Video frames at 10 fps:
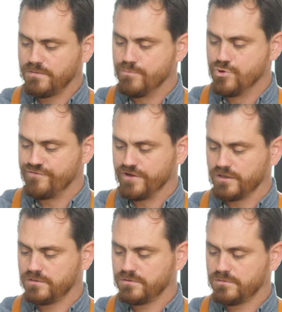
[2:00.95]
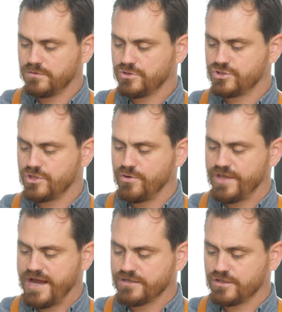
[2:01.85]
moving so
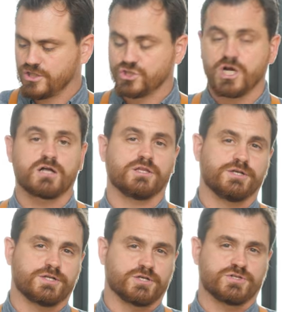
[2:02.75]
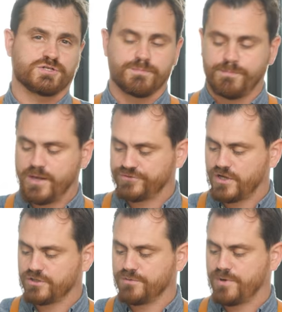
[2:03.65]
that the chocolate doesn't melt
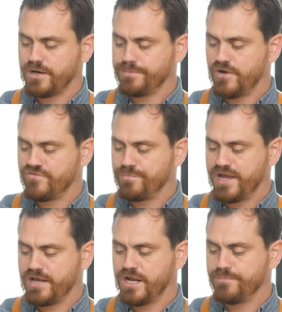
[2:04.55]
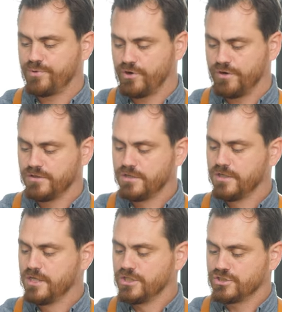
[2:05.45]
onto the bottom of the pan and burn.
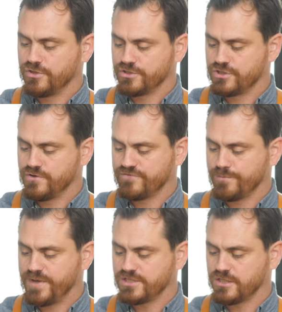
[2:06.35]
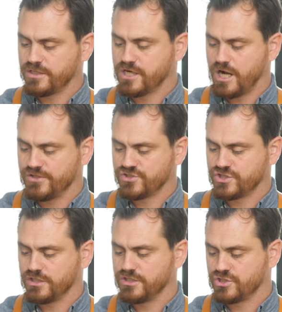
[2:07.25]
So this, you have to basically
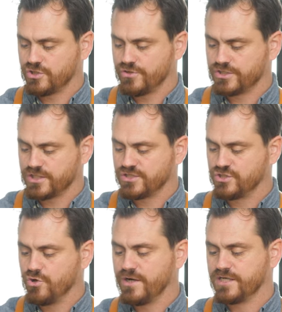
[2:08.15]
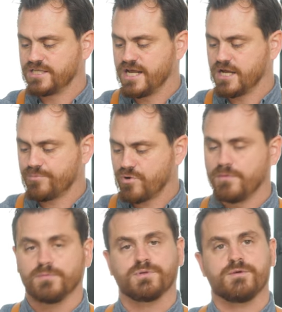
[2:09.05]
constantly stir this. It's going to take
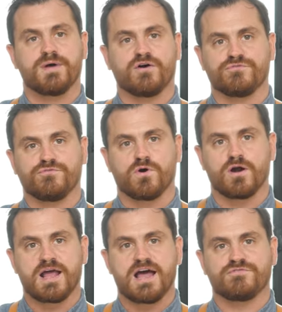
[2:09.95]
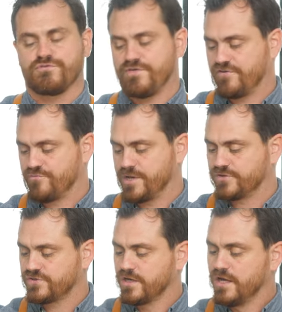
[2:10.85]
probably about four and a half or five
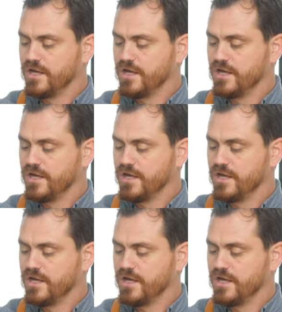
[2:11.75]
minutes.